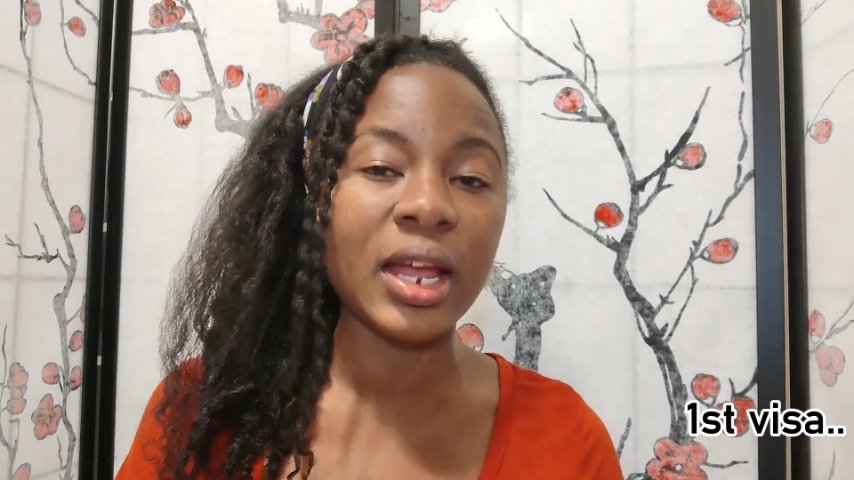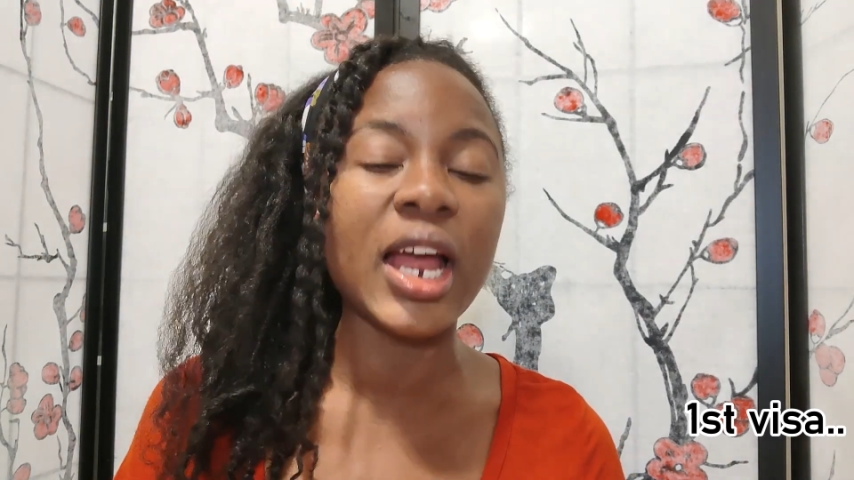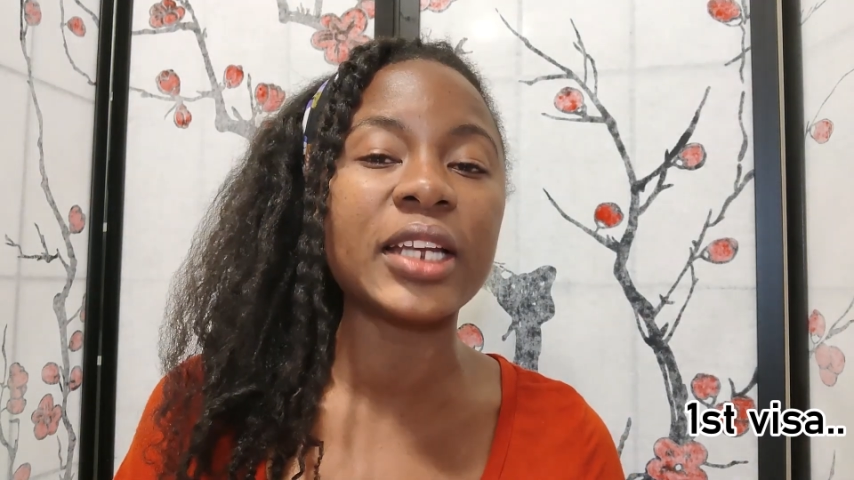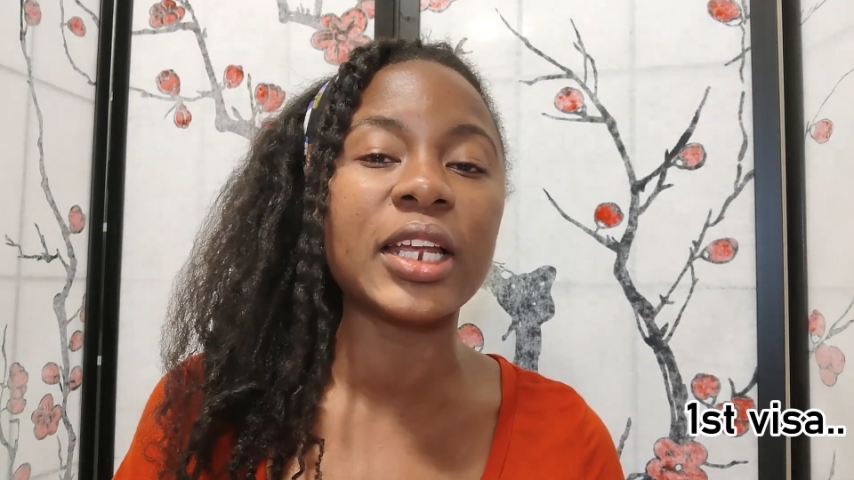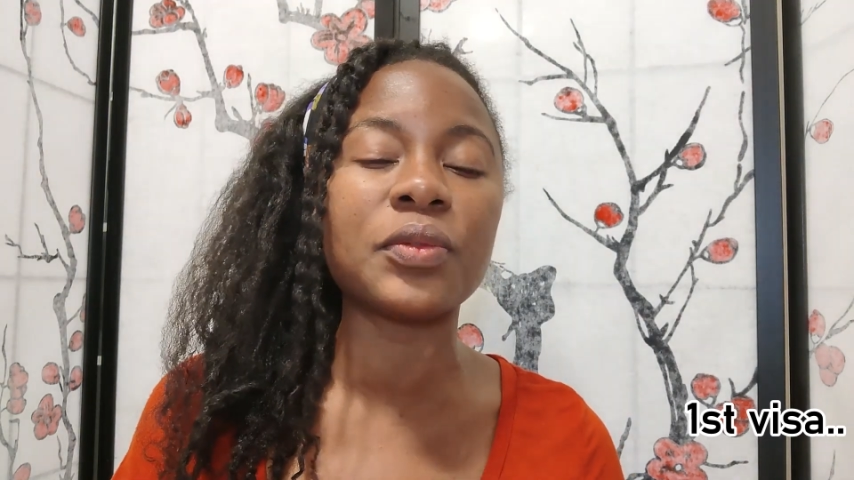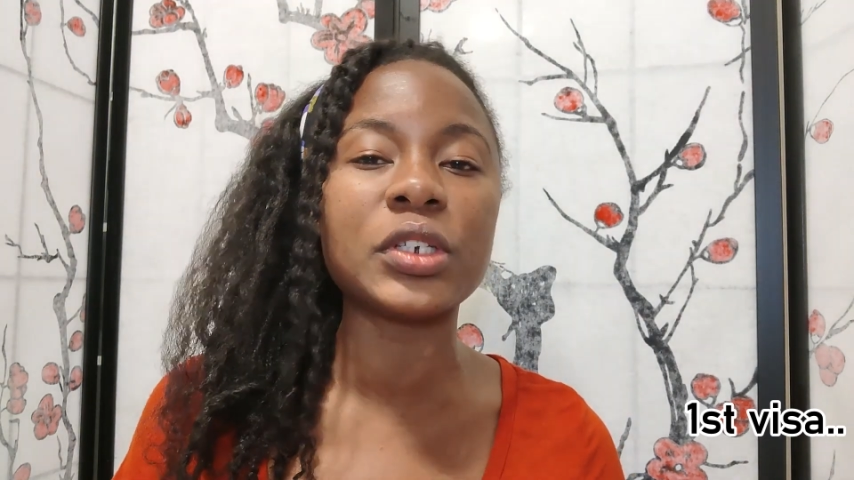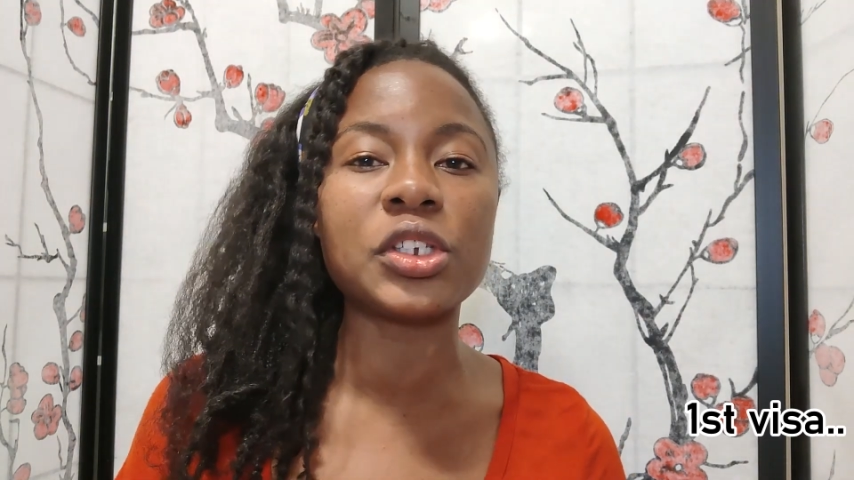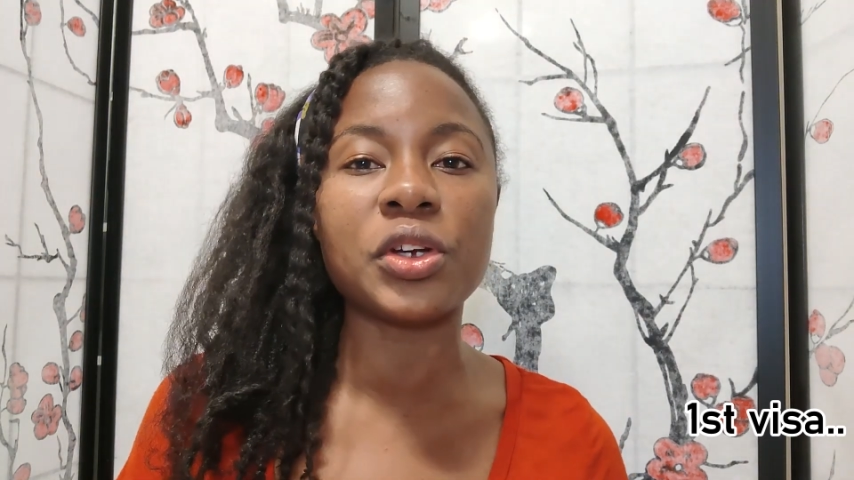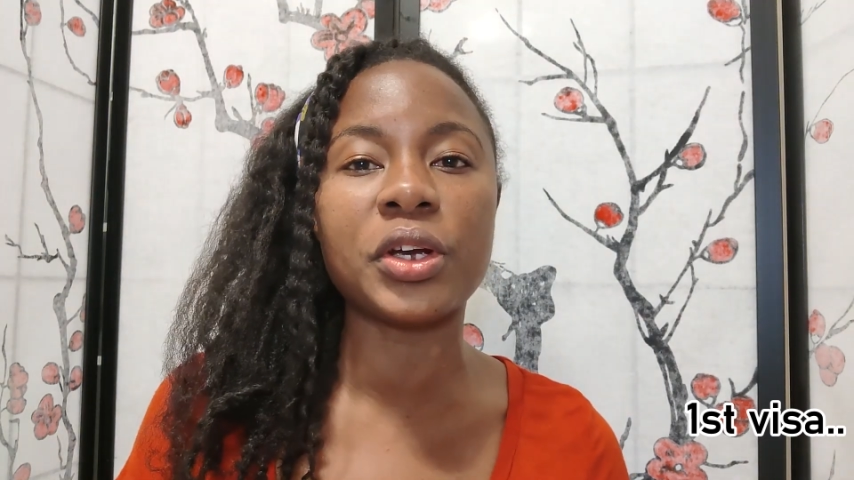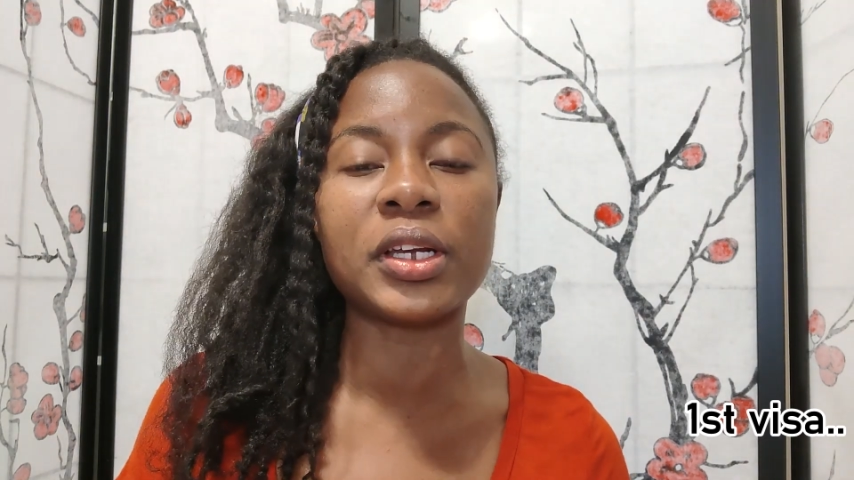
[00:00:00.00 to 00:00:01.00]
and then
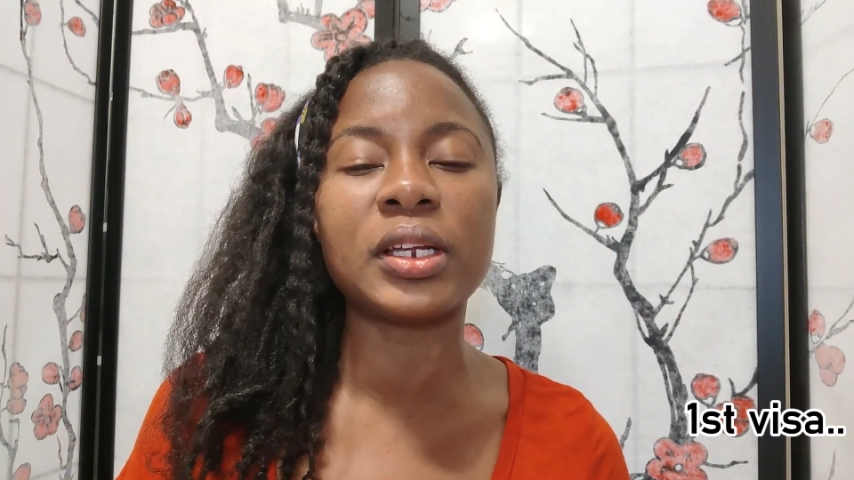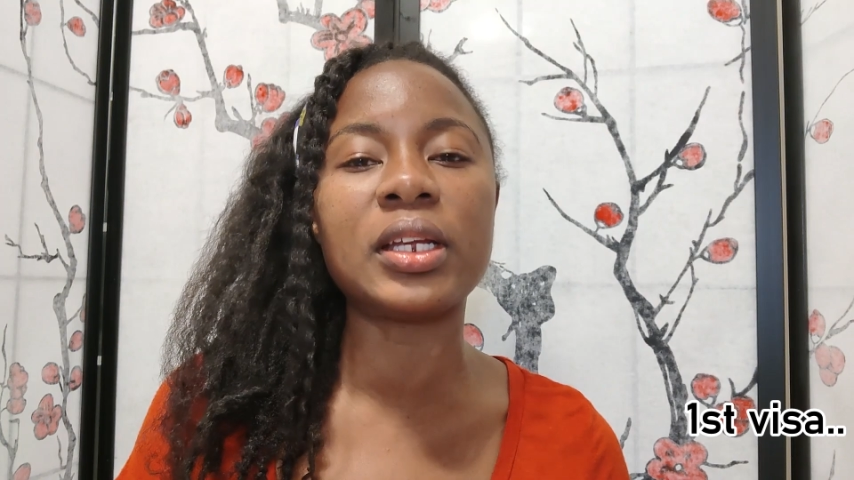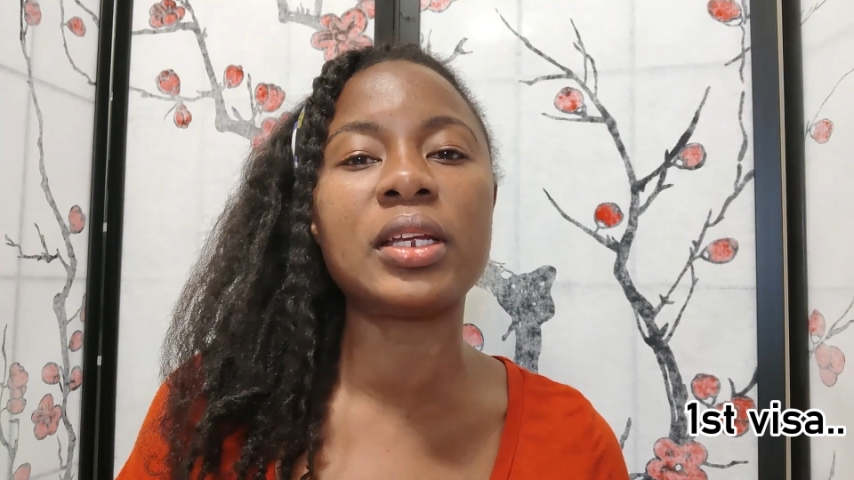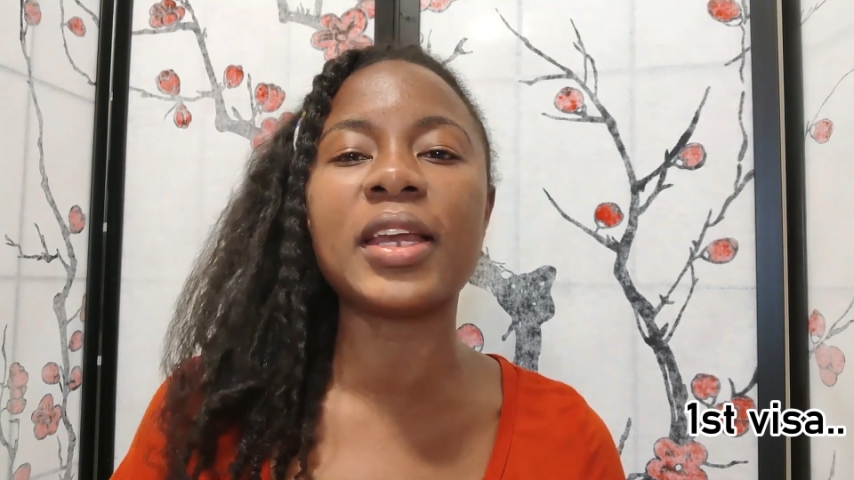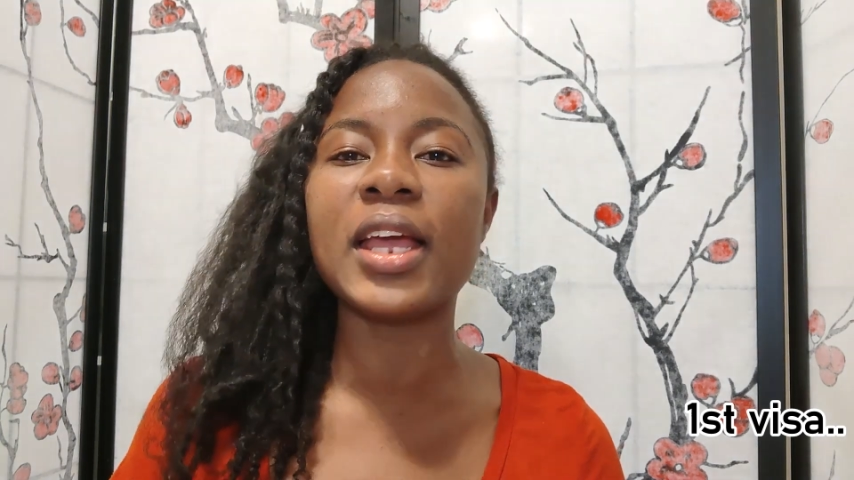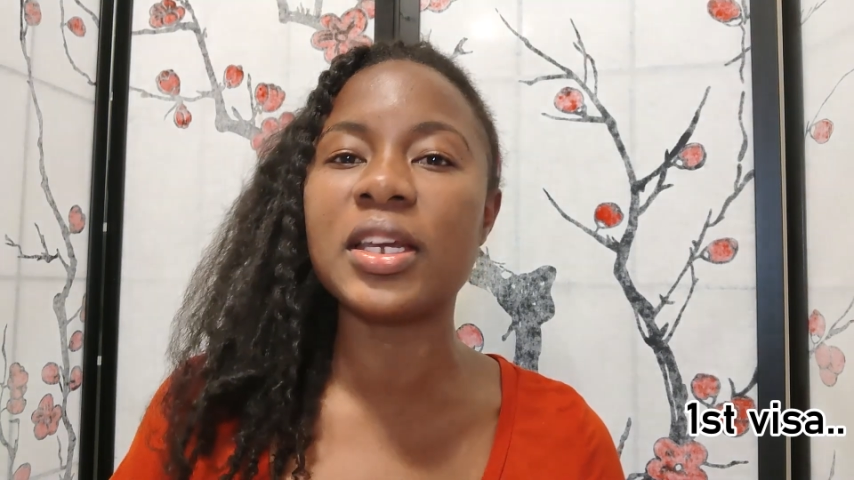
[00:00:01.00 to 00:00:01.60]
return by the